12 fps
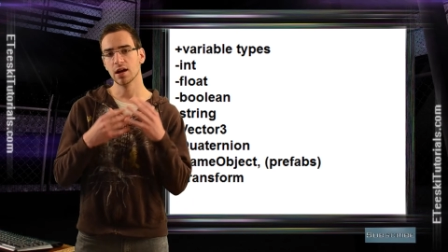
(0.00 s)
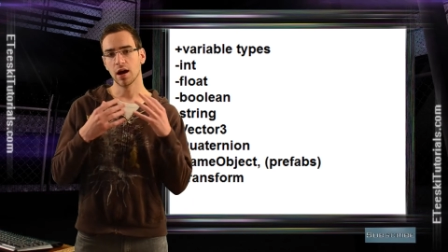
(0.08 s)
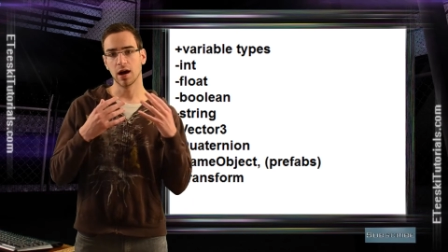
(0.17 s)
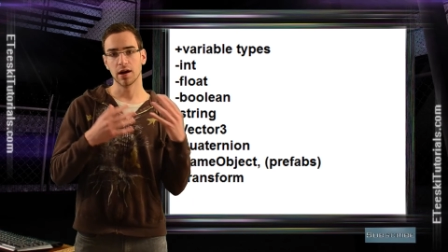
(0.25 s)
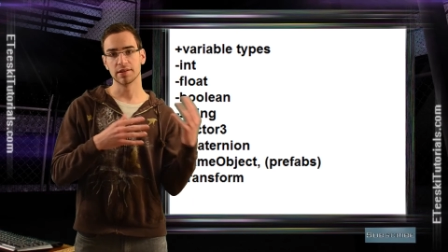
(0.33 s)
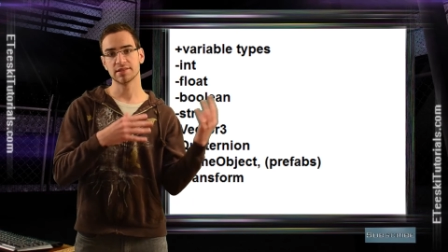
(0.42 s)

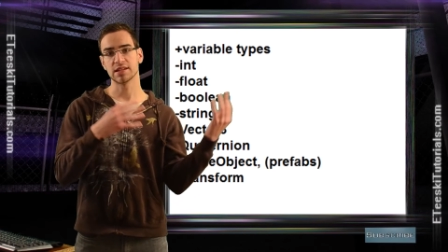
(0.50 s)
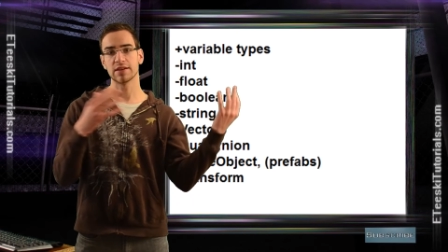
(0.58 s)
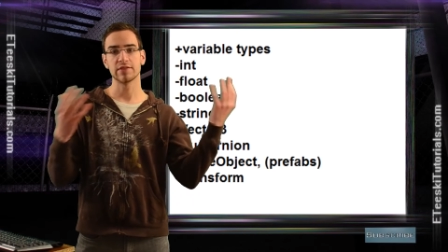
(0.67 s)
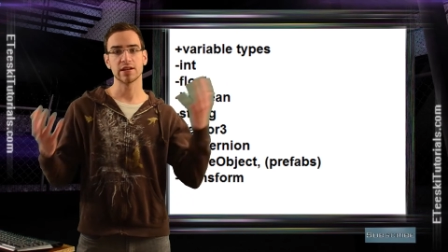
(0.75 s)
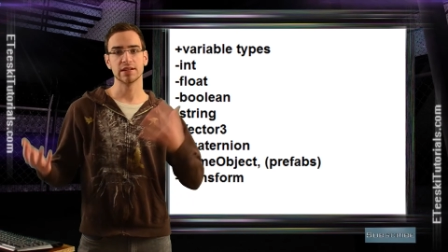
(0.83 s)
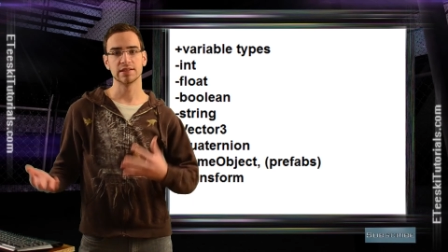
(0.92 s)
Uh,
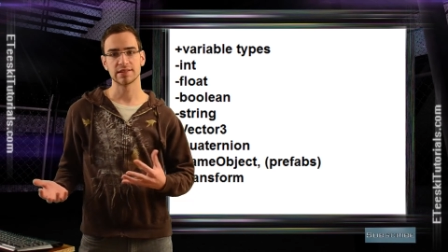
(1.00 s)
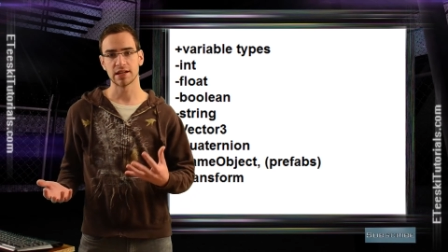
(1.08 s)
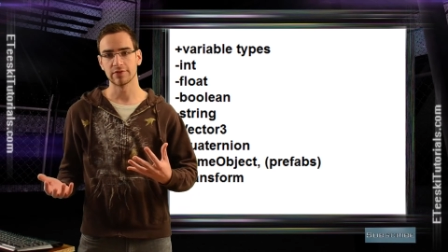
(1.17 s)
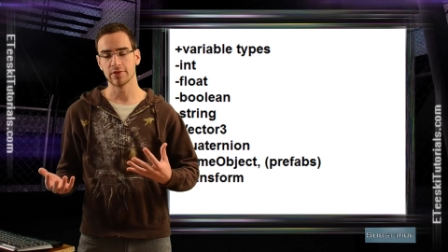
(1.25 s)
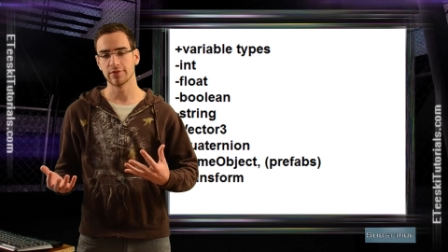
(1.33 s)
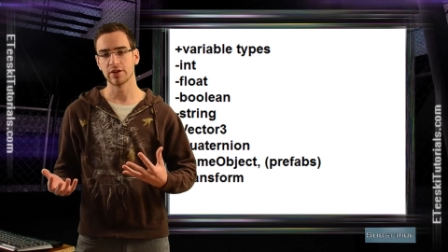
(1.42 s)
saving it inside
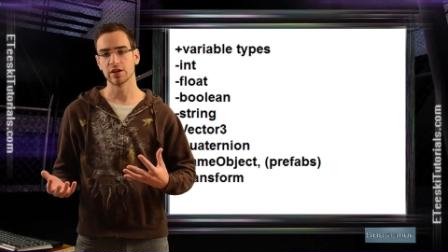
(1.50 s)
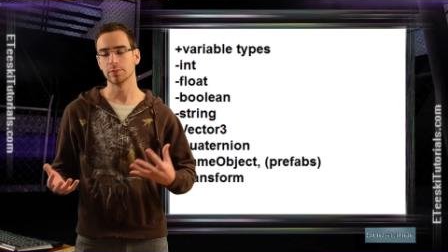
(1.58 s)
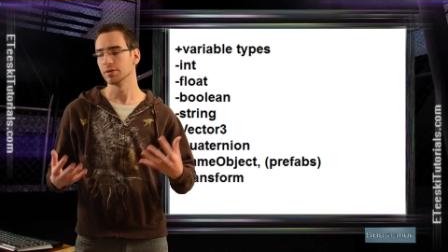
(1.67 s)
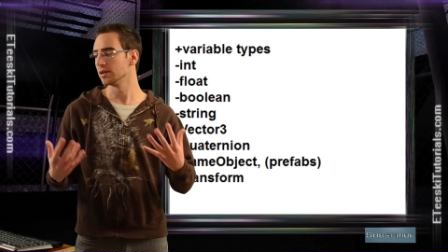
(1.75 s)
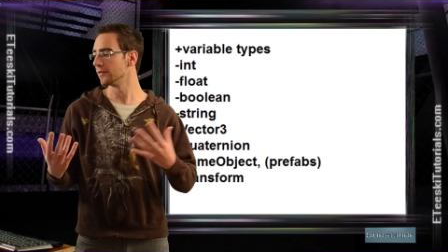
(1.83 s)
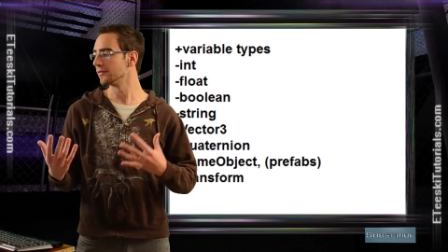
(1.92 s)
of a
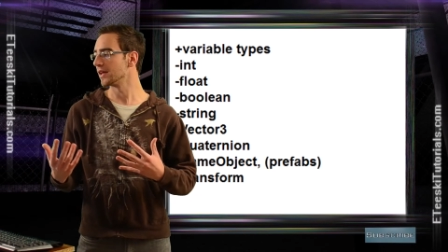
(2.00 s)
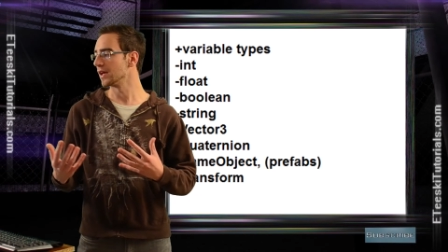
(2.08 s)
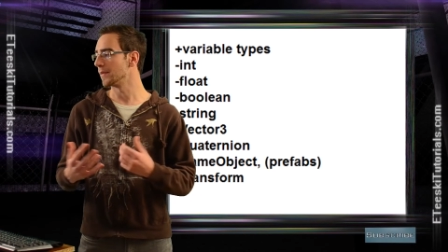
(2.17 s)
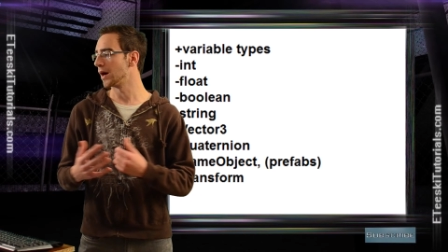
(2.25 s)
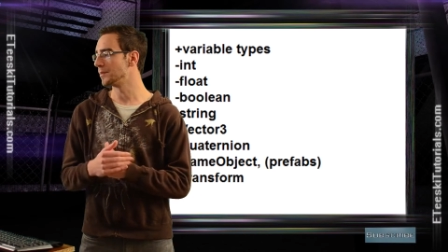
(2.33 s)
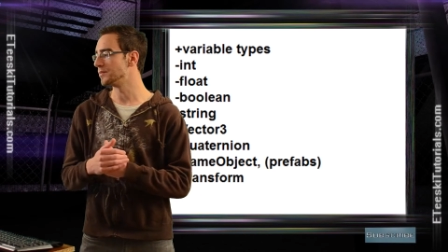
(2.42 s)
variable of
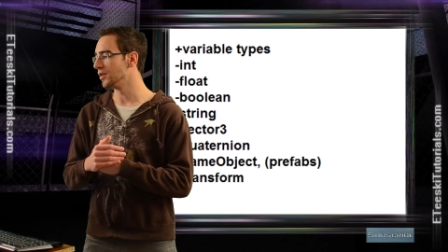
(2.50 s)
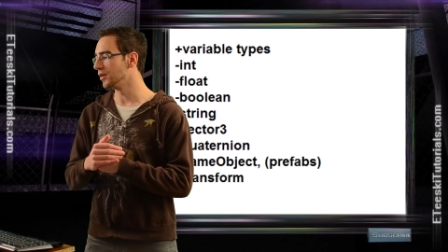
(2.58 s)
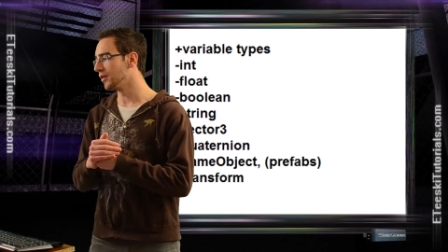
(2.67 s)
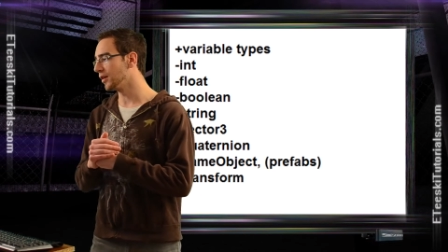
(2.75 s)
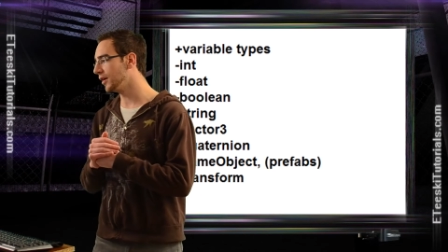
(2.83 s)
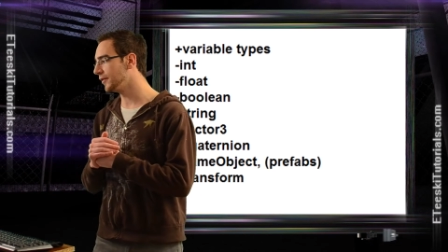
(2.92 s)
game ob-
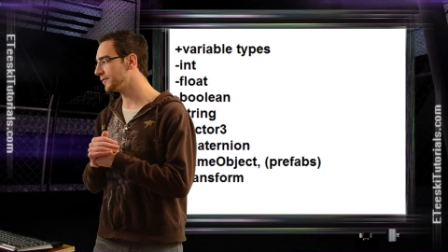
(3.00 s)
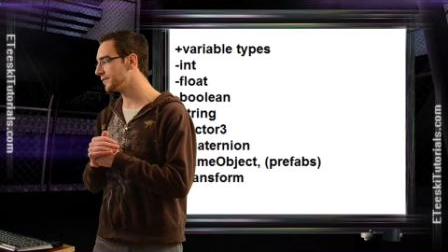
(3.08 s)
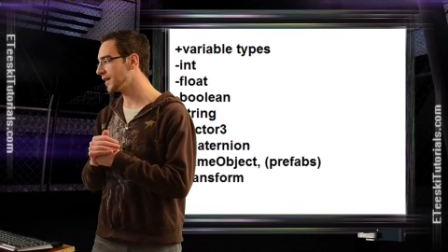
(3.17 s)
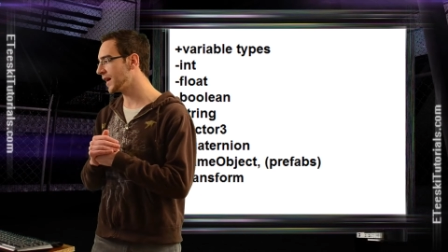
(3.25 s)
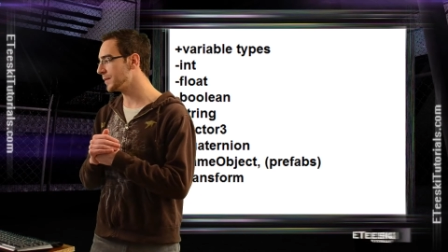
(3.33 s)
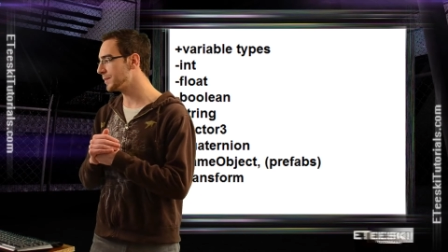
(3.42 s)
or of
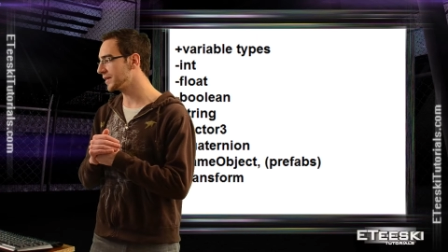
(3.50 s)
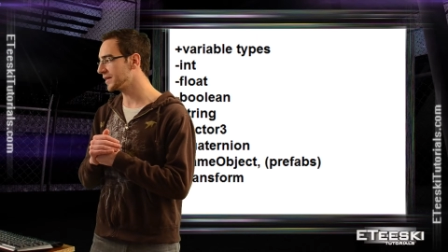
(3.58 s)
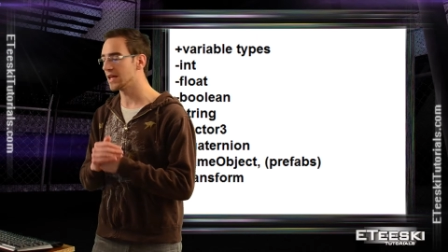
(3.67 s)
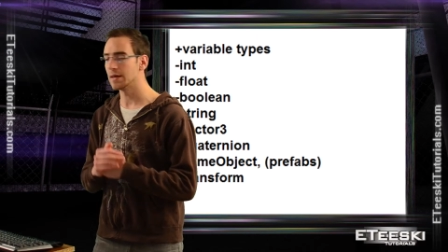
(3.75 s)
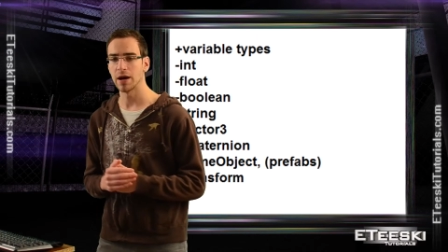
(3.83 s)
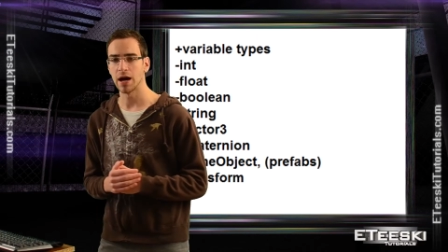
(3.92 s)
type
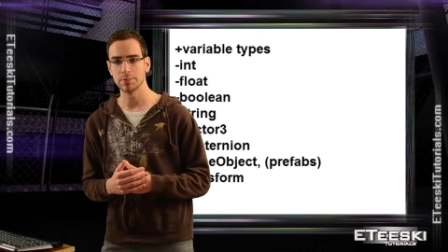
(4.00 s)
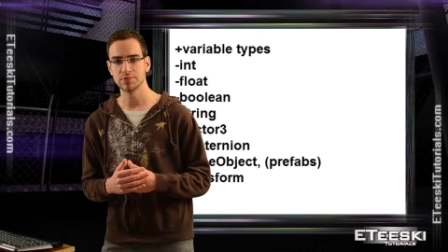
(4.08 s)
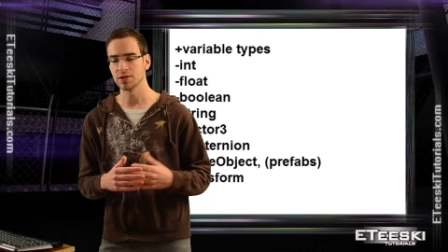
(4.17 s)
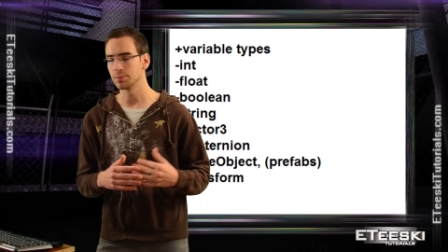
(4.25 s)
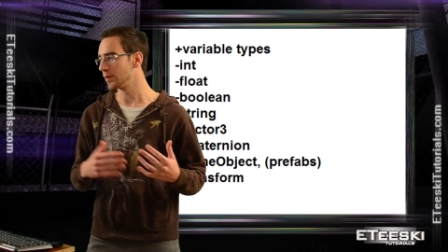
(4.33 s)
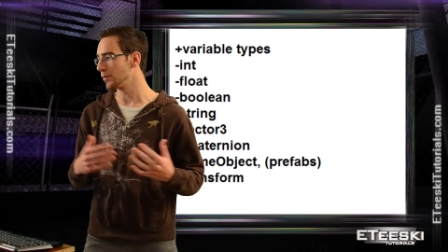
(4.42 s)
game
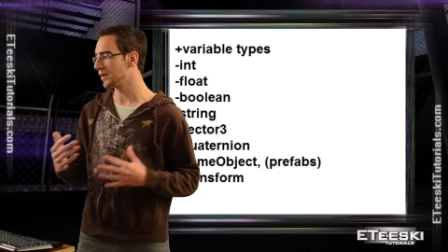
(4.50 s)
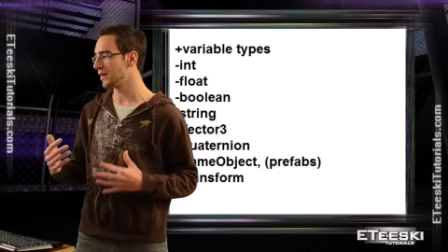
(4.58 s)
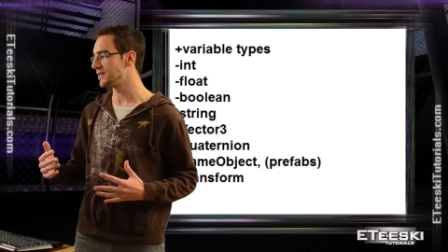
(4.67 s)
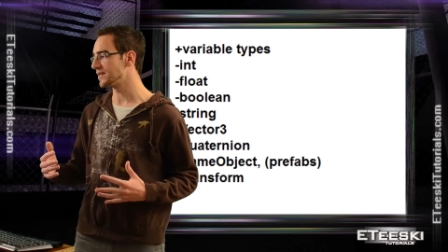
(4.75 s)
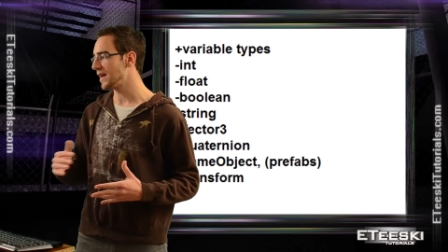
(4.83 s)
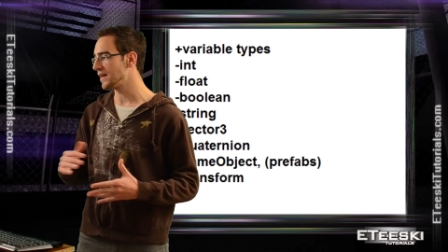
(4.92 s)
object, but we'll get
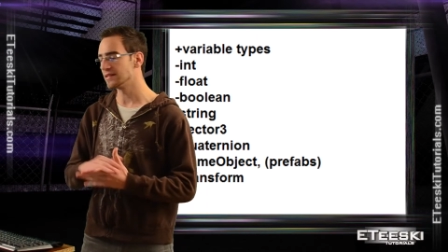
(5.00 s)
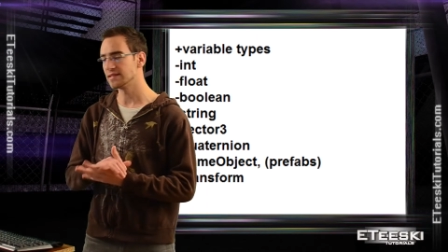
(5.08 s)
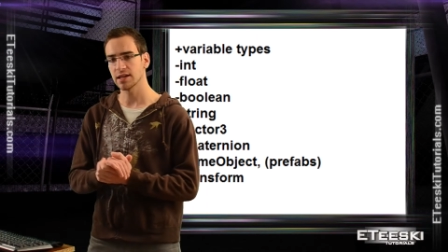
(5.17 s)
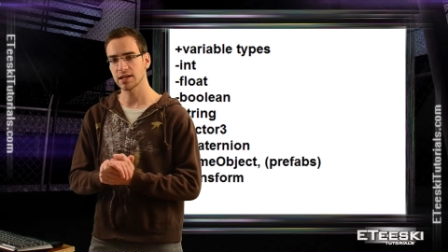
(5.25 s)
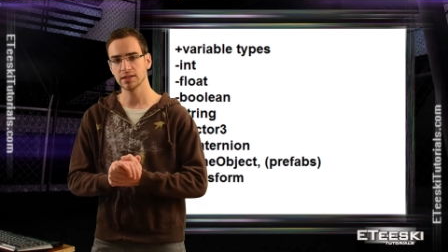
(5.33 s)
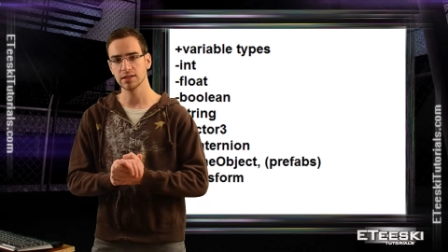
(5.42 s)
to that in a
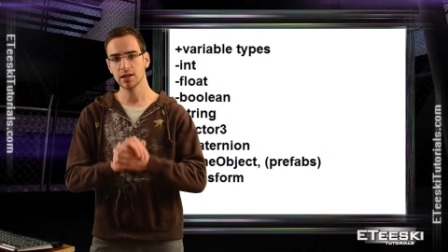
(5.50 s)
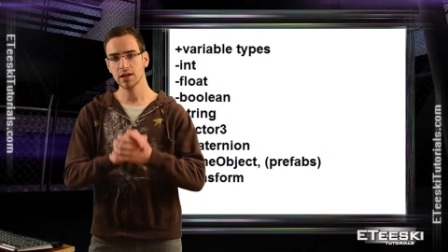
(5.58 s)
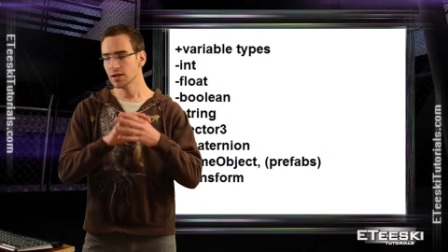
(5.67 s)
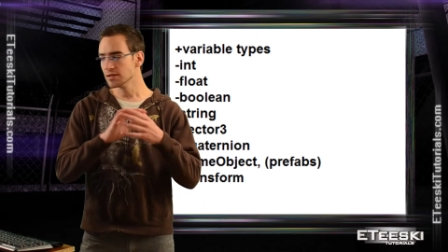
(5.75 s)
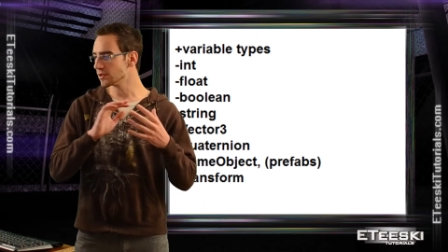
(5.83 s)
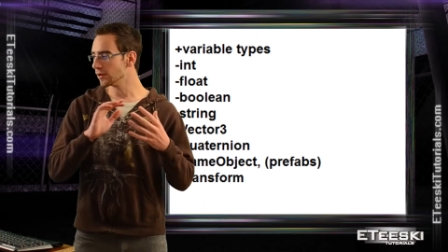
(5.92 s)
second.
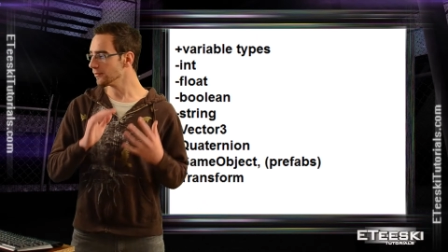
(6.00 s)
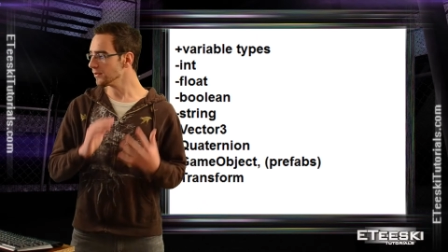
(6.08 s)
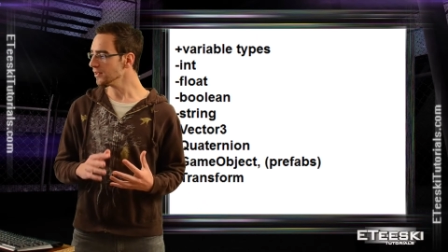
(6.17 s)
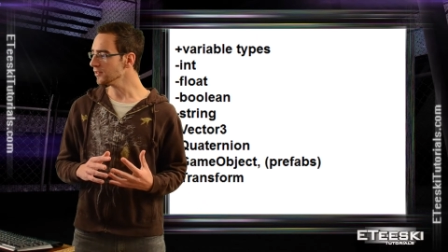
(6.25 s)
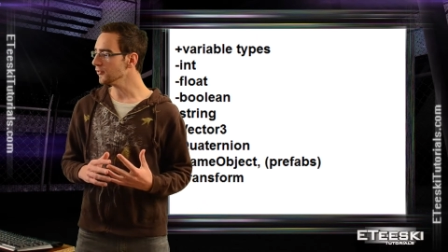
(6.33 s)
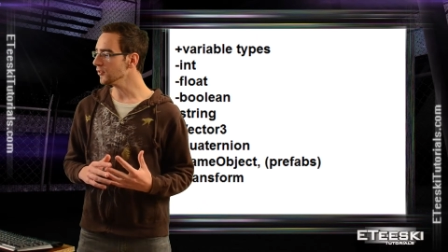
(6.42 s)
So
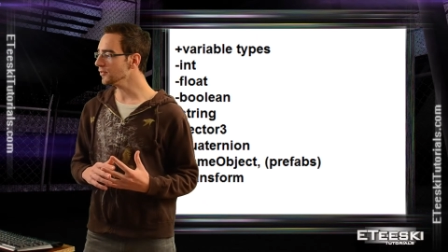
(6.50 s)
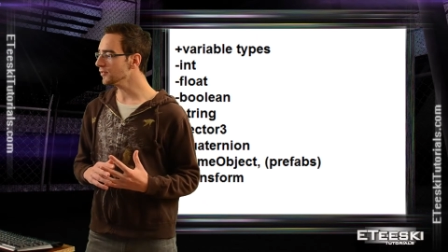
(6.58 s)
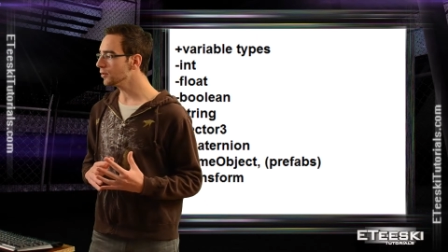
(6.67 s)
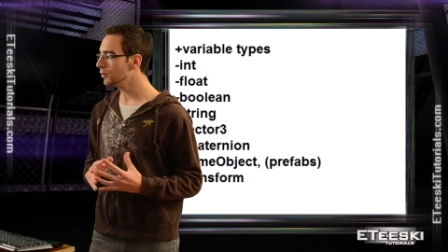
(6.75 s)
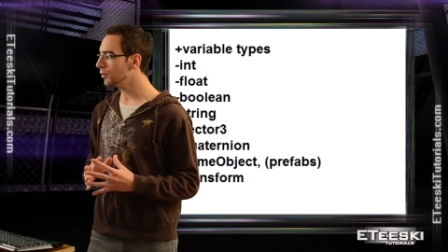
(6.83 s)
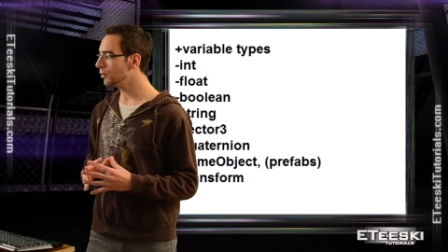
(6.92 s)
let's first
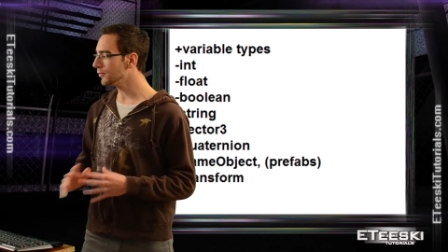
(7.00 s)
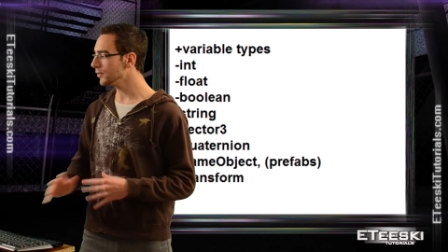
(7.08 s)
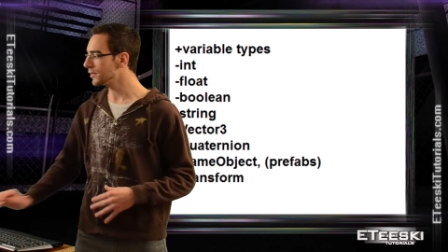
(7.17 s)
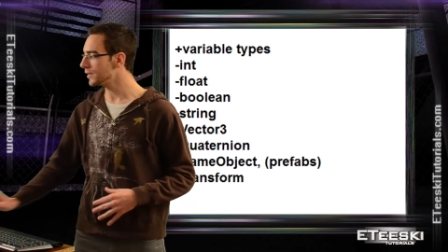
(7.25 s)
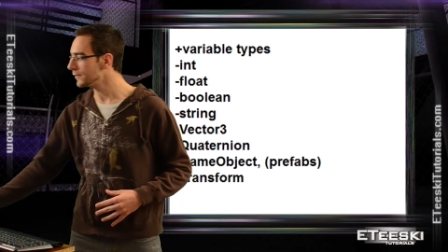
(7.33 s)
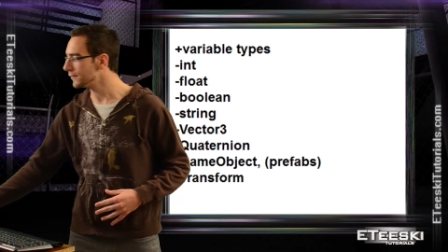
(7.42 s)
go over
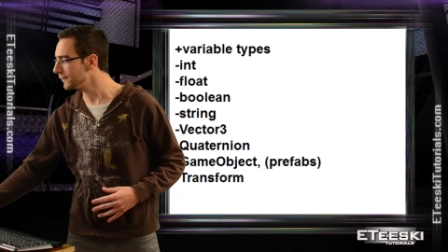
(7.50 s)
the